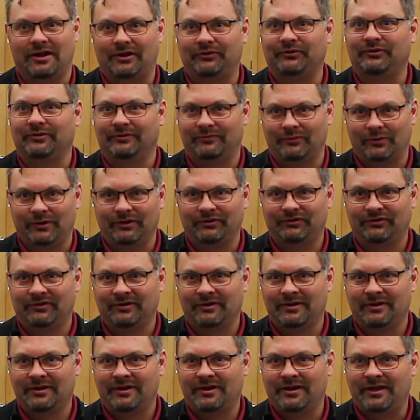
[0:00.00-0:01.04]
lost their voice
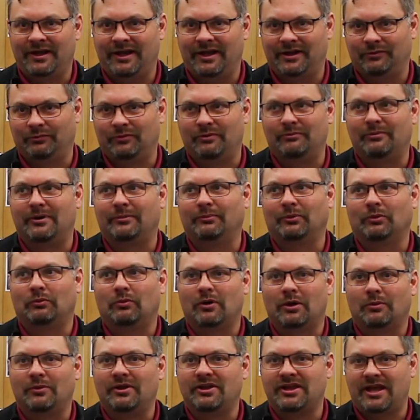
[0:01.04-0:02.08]
and remember
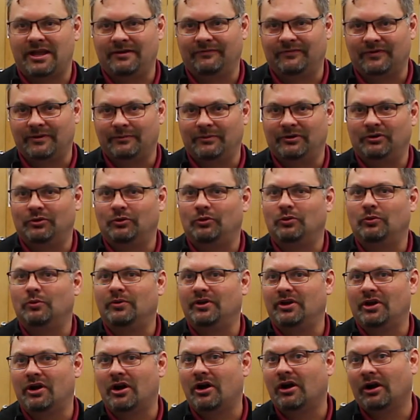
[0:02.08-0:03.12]
where we came from and who
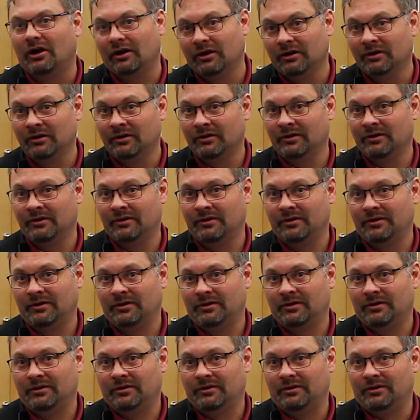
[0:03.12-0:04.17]
we are.
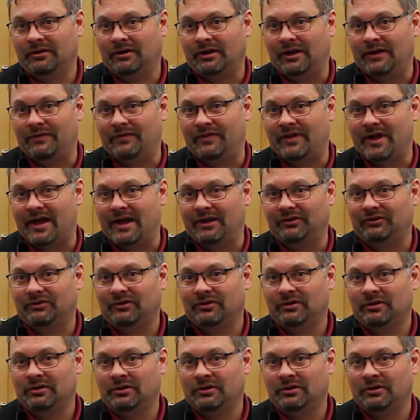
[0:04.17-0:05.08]
And that